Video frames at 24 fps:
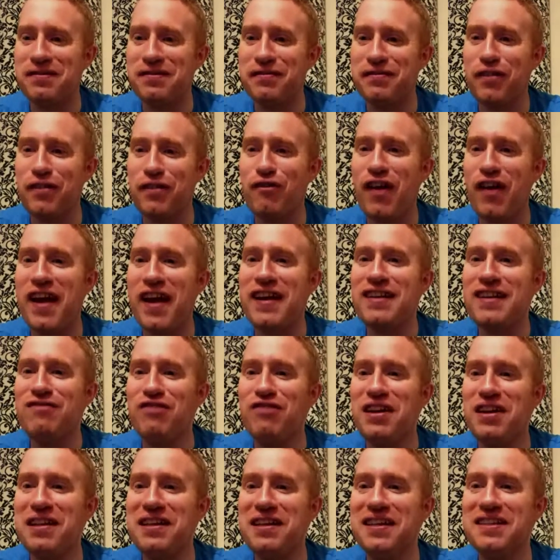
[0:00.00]
for Reading
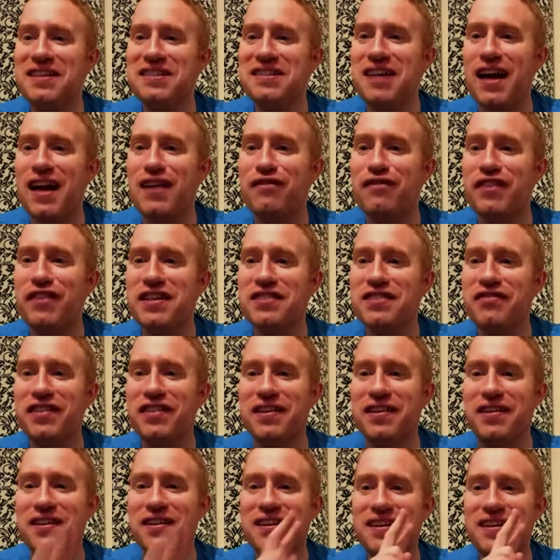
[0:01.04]
Real Ale Cider
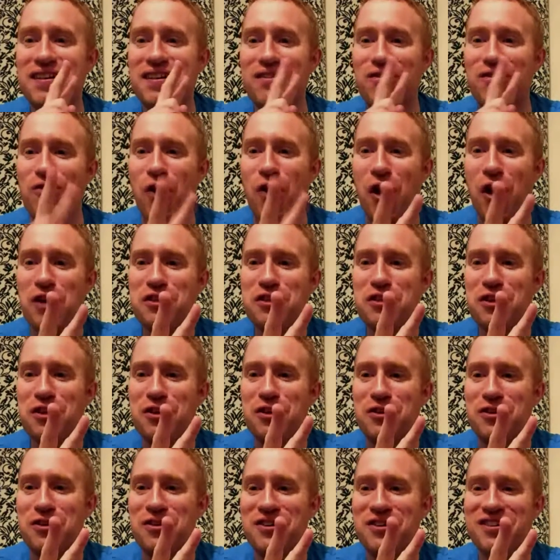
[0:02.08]
Festival, round
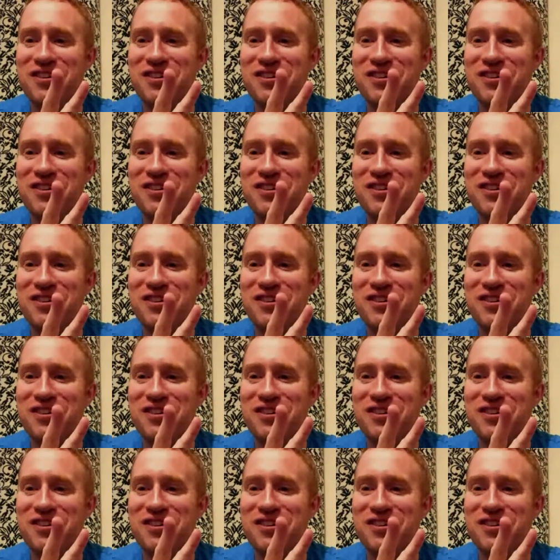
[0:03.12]
2.